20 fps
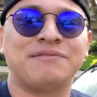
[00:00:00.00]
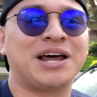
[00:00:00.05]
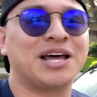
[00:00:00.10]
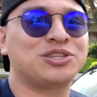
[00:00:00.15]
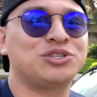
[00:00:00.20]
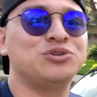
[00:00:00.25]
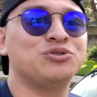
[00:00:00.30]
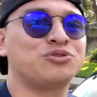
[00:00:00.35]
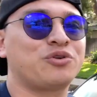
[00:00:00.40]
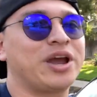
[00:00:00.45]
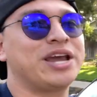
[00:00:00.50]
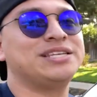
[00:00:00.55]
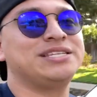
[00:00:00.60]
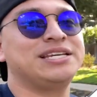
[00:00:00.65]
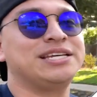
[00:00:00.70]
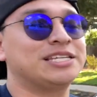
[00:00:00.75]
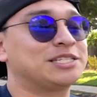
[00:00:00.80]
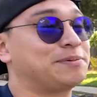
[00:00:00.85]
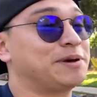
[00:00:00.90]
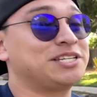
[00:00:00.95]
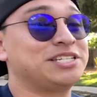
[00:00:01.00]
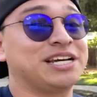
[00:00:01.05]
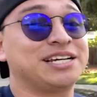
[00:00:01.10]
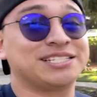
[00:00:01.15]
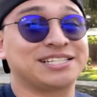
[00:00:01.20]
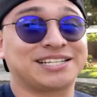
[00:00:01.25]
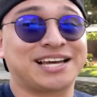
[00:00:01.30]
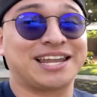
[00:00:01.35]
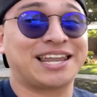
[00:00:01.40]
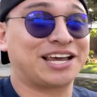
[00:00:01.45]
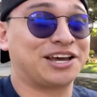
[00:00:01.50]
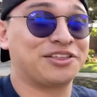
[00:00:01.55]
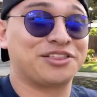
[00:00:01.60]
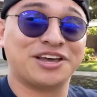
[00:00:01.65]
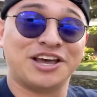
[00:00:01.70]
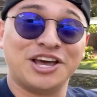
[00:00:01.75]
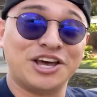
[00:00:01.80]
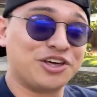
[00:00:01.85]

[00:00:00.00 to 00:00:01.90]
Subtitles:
Not too crazy, especially because it's got like a